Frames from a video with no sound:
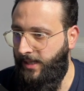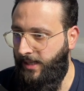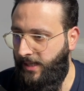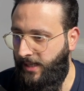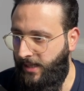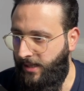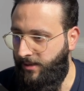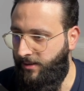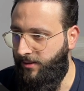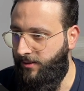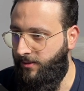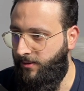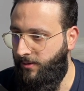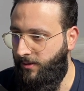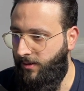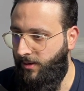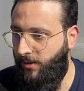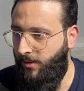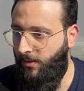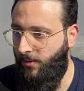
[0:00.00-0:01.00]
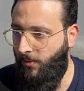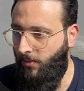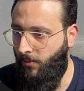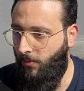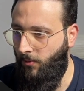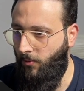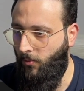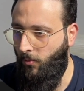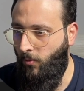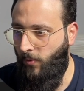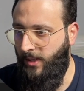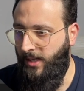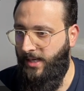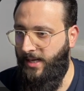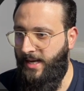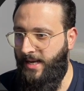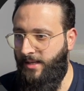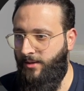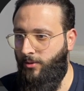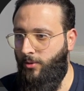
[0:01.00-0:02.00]
Here we
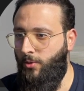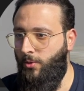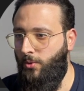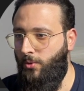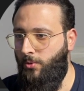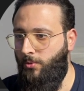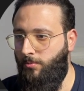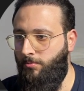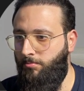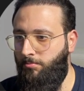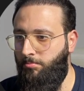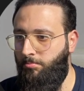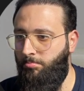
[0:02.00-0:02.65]
can do